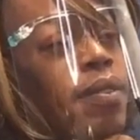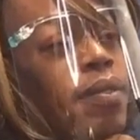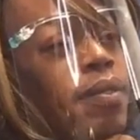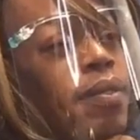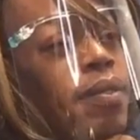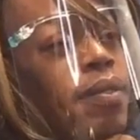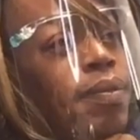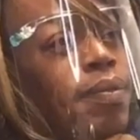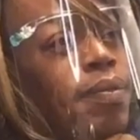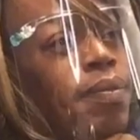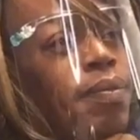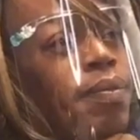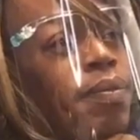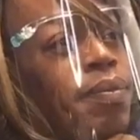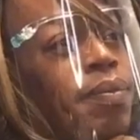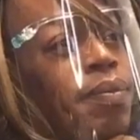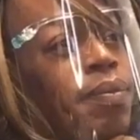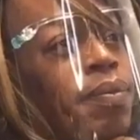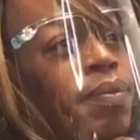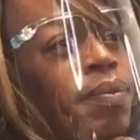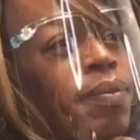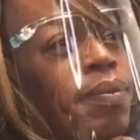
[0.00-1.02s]
You kept
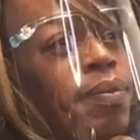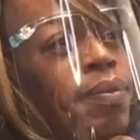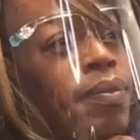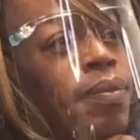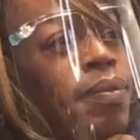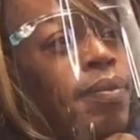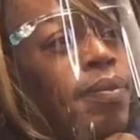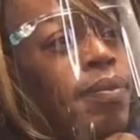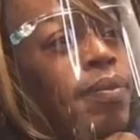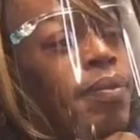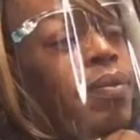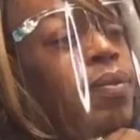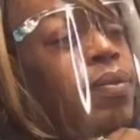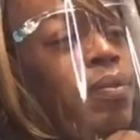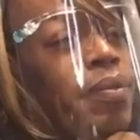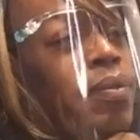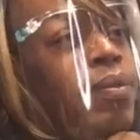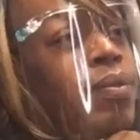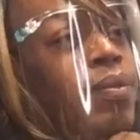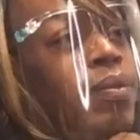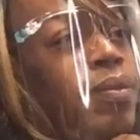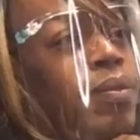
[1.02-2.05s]
your mask on at the show.
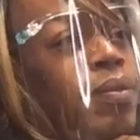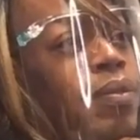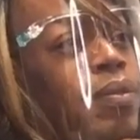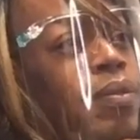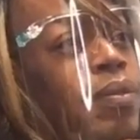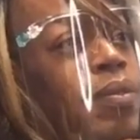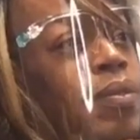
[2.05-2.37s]
You performed both